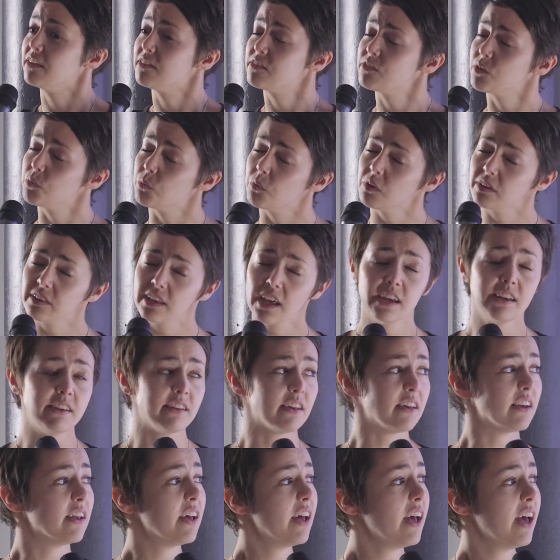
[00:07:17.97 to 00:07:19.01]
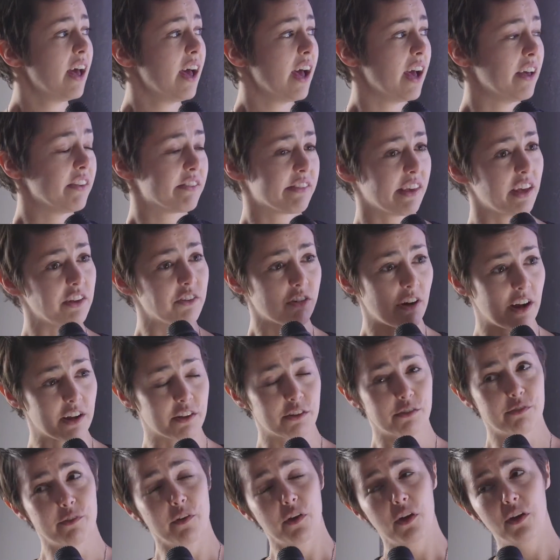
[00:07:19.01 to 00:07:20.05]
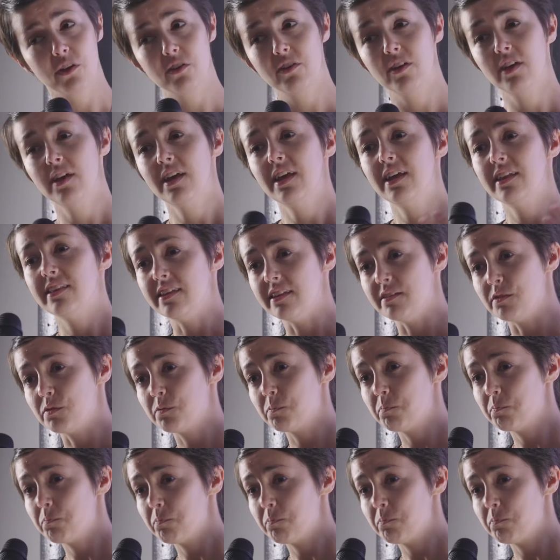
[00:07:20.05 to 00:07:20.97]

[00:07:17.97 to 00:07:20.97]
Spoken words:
And so what they did is they transferred these